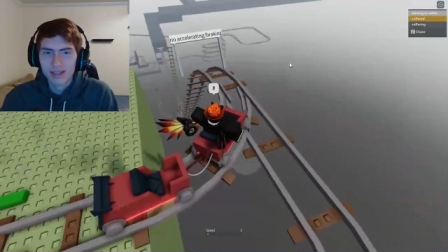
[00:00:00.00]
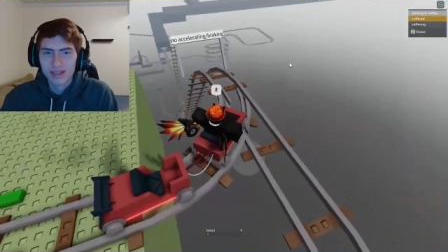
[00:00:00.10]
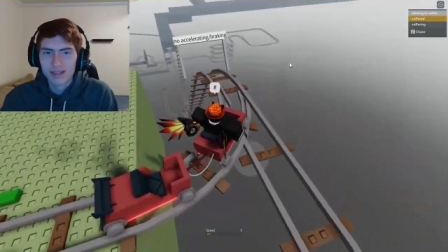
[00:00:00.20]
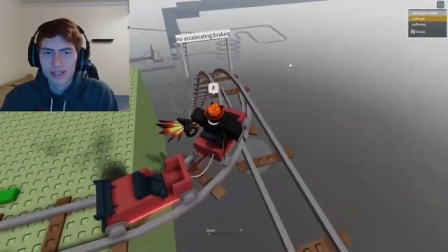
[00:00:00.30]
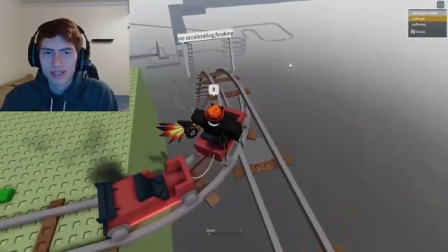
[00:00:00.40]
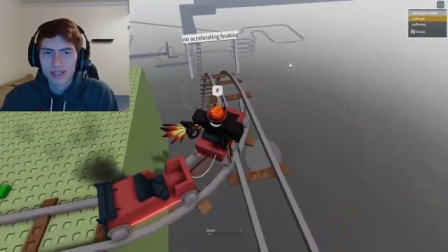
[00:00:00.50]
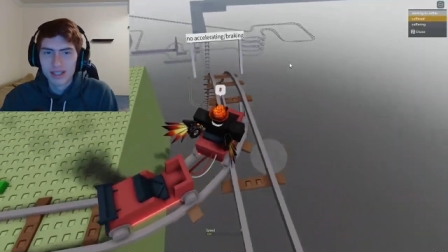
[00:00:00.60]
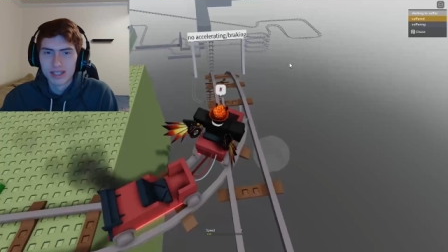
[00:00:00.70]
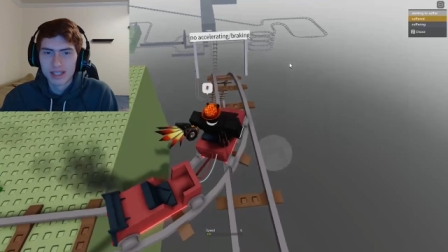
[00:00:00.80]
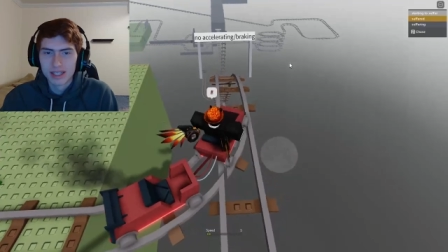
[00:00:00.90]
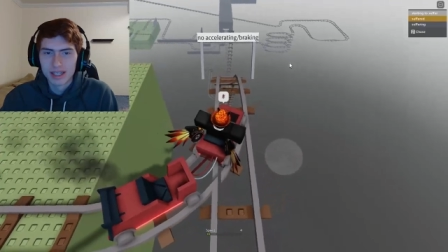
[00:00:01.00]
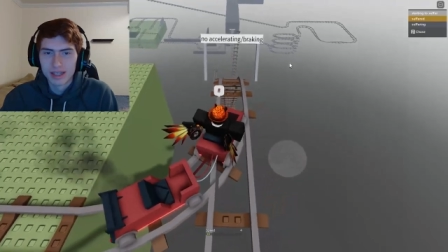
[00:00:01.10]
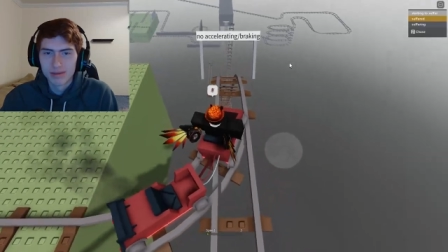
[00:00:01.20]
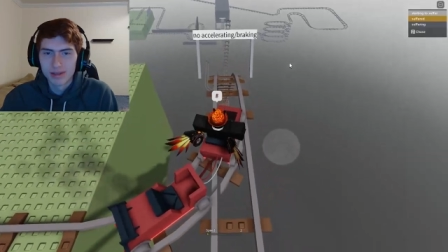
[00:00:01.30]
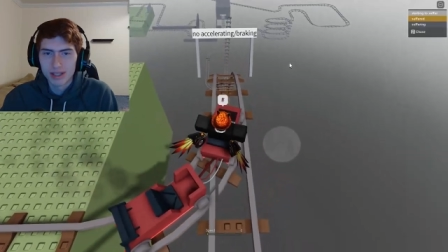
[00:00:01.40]
Oh, no.
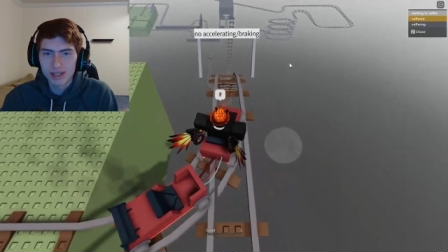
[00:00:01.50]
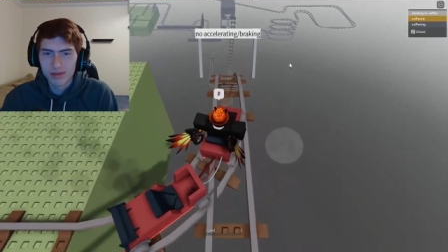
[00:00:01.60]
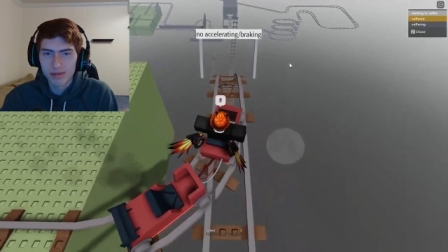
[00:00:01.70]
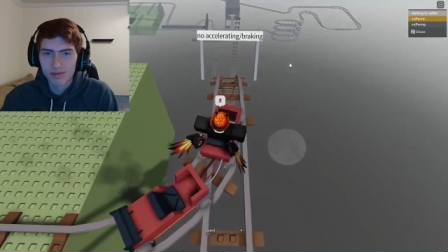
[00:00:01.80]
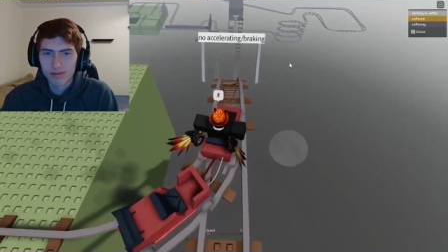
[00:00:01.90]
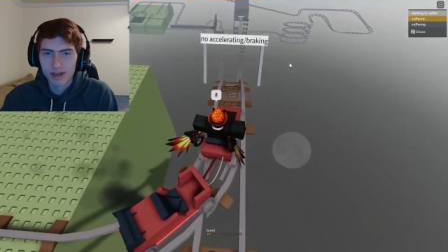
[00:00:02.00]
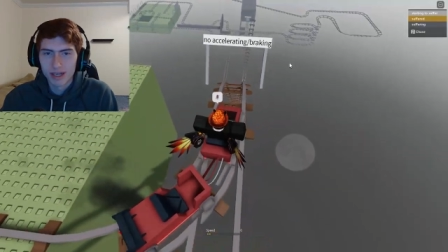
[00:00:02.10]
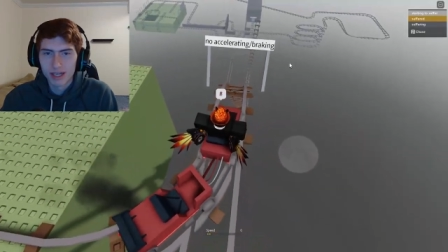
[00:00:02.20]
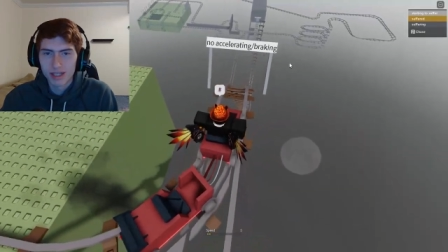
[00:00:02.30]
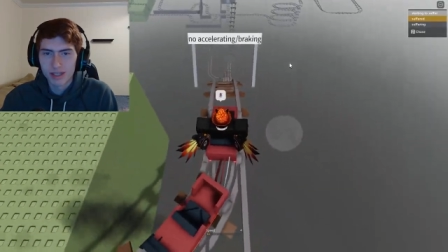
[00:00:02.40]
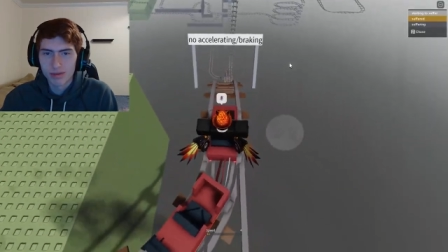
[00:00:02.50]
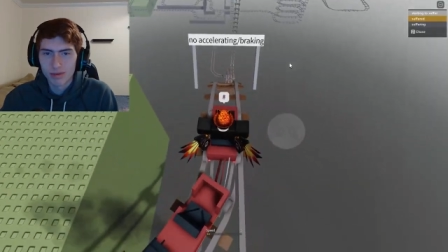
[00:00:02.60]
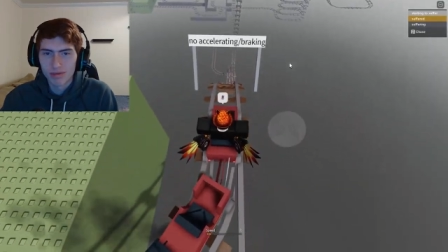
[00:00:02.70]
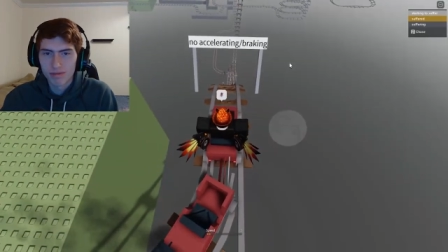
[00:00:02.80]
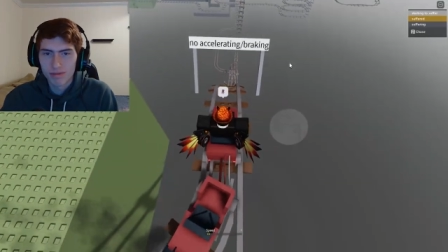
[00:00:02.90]
Um, it should be fine. It should
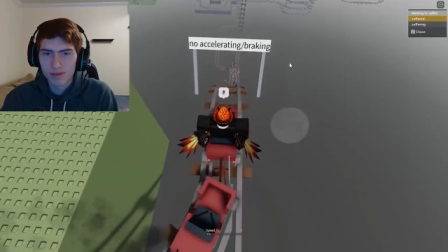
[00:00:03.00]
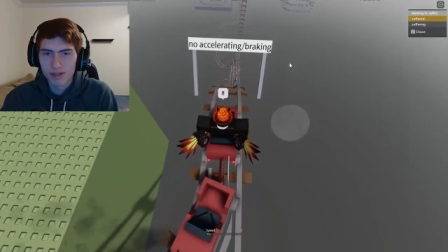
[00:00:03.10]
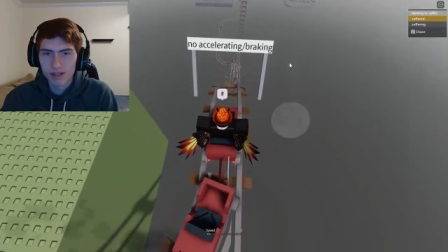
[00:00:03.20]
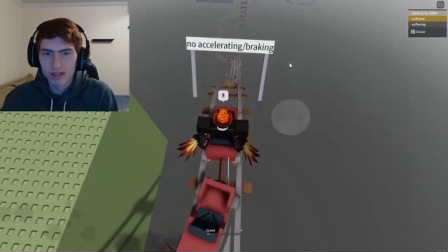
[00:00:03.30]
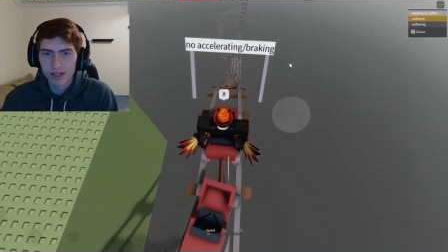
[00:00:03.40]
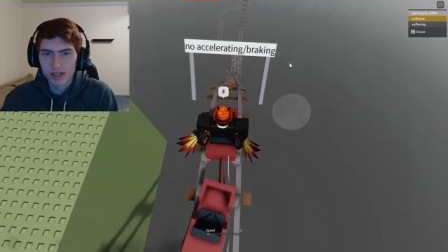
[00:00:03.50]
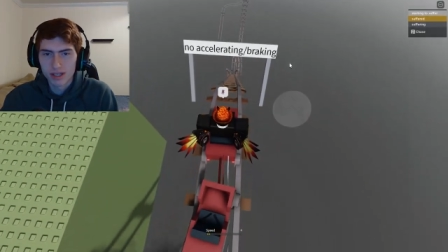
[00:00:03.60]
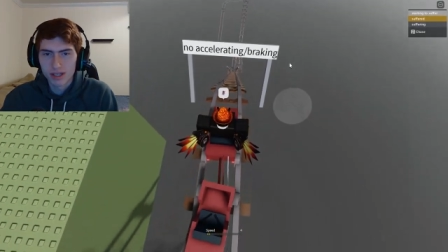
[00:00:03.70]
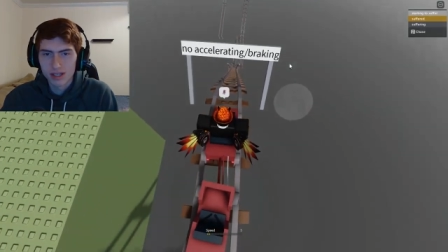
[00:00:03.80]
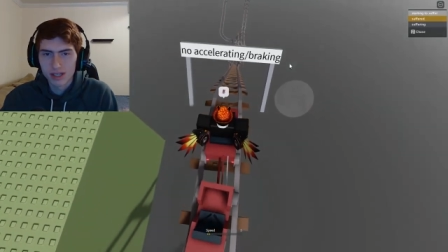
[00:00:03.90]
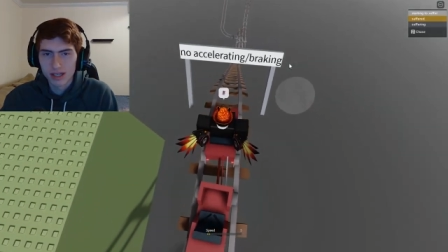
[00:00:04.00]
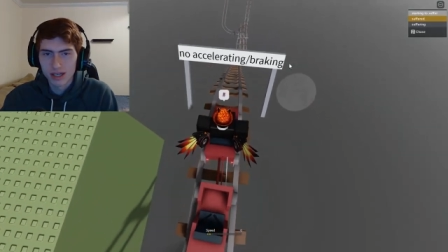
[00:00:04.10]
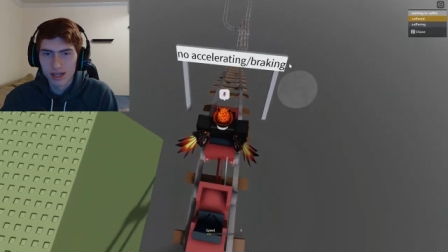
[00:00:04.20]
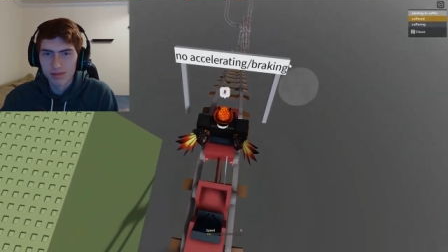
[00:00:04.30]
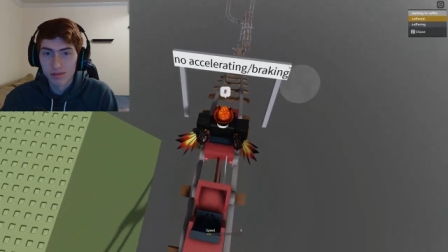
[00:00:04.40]
be good.
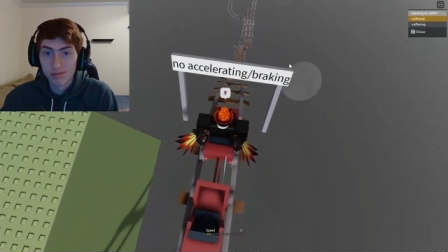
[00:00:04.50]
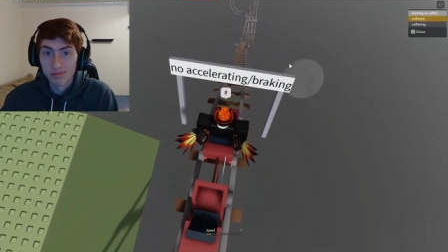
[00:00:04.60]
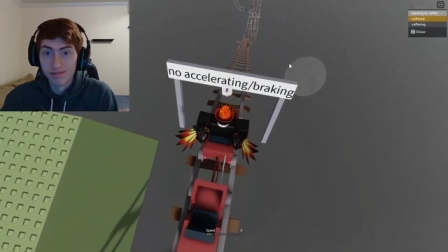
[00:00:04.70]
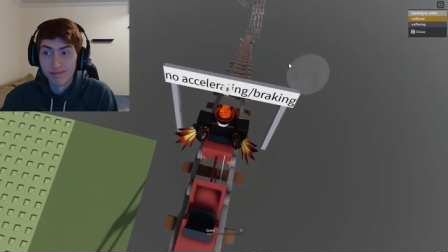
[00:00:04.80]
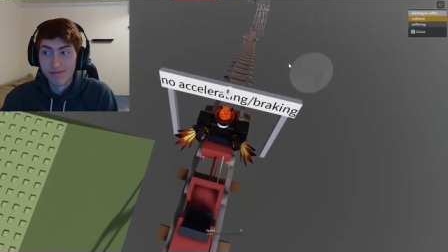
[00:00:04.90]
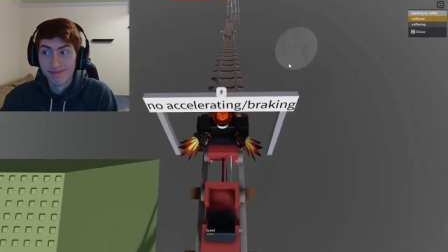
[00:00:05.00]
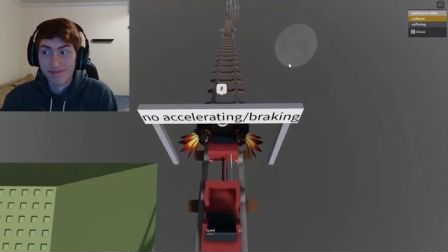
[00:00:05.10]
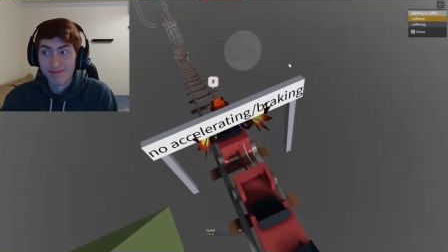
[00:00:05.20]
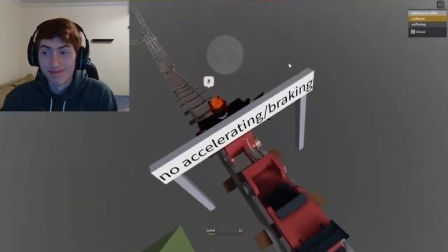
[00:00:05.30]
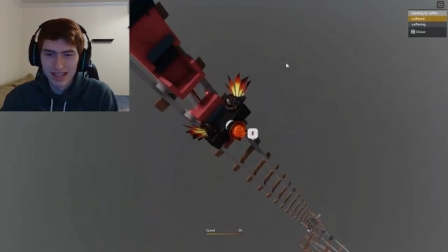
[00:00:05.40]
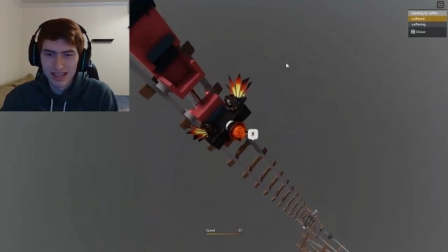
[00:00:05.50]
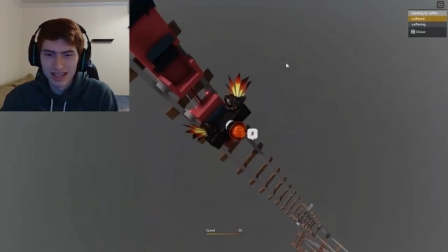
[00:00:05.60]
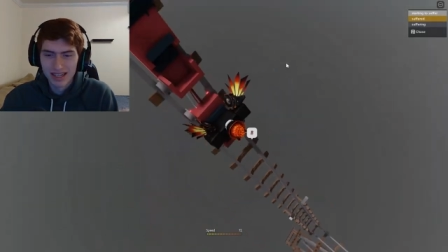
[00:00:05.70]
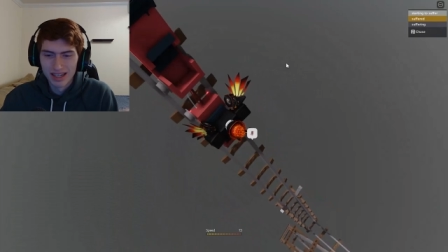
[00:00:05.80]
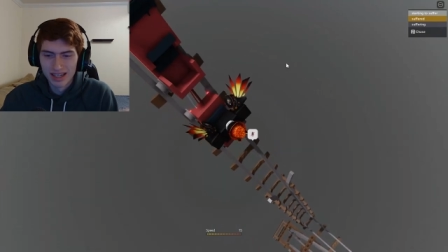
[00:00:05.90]
Um, mm,
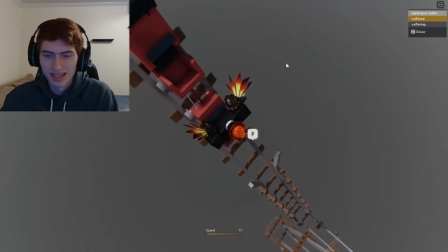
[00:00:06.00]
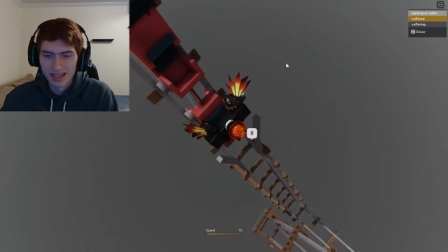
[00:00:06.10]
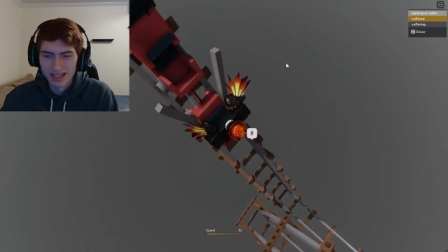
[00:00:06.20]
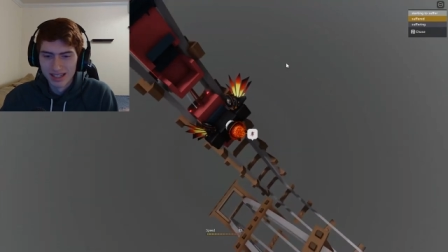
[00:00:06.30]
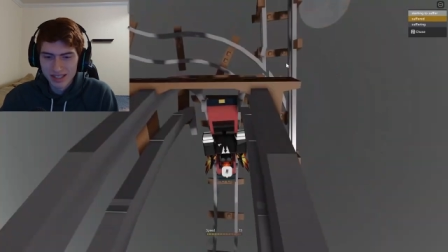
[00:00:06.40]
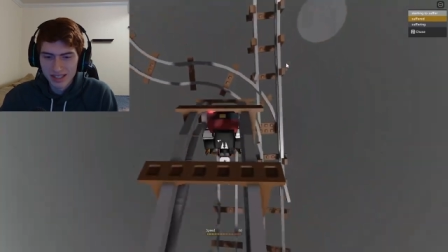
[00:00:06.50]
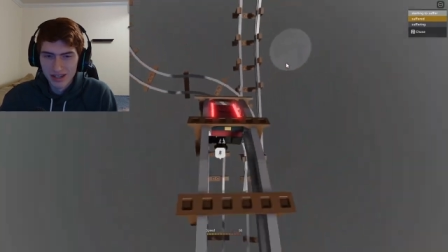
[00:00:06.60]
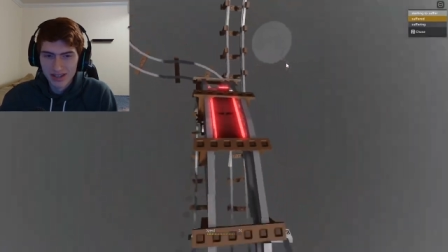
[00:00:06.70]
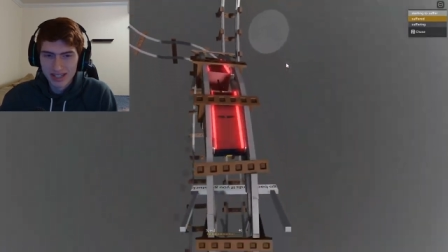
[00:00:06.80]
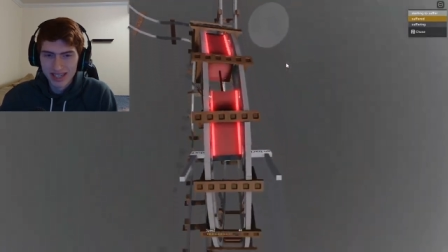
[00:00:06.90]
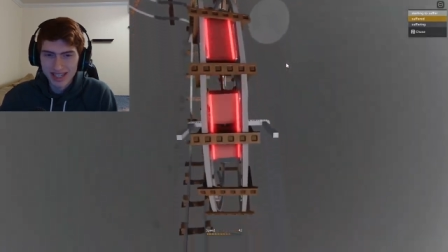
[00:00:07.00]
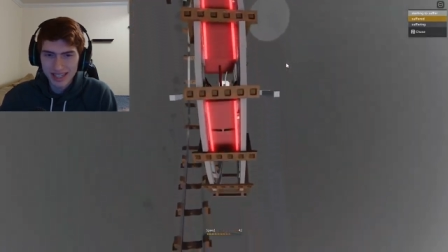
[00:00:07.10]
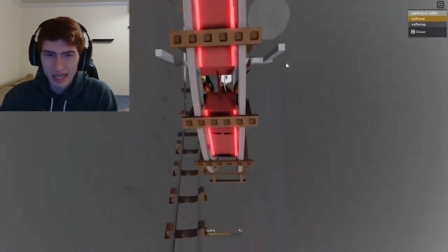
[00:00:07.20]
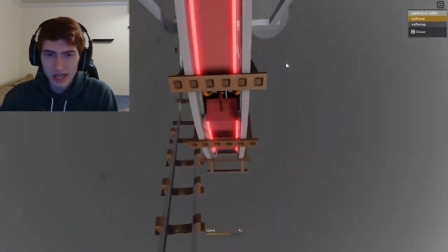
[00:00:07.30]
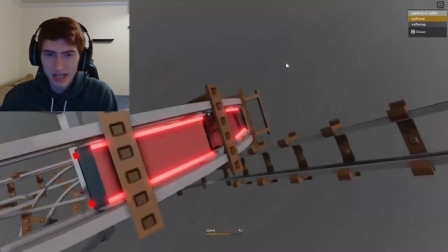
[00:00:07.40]
uh, okay.
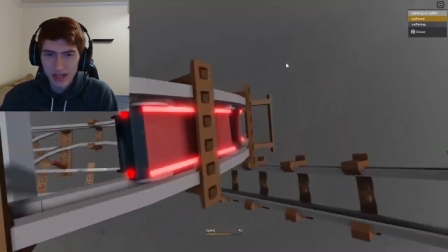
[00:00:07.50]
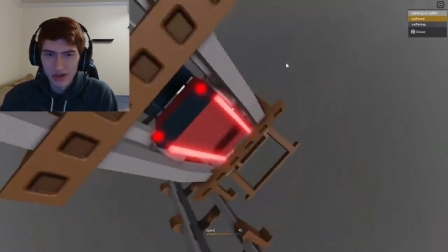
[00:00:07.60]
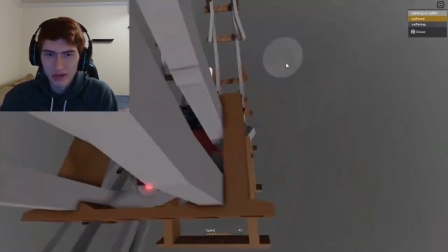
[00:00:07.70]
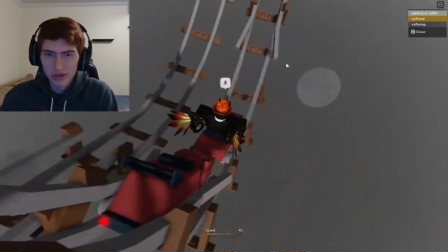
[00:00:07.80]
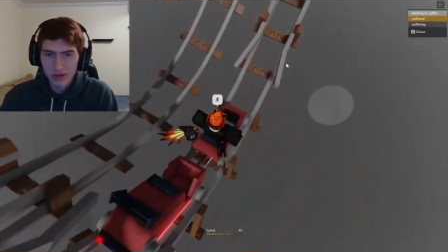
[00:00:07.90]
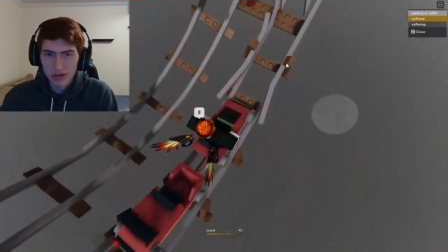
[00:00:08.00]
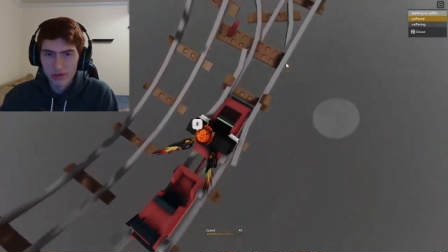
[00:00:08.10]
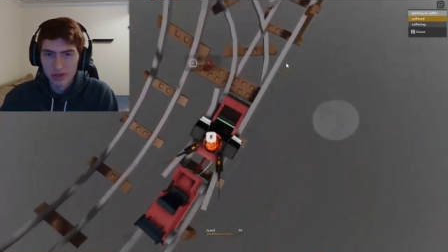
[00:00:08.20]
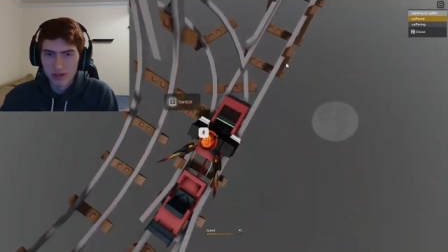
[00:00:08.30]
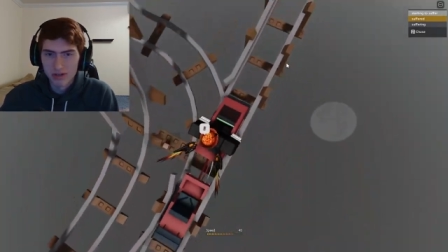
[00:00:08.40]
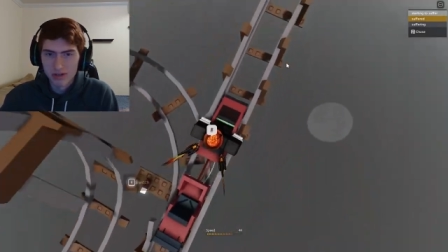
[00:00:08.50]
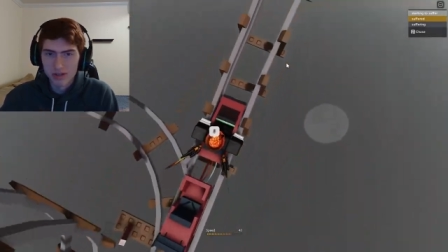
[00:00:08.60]
Oh. Oh, oh,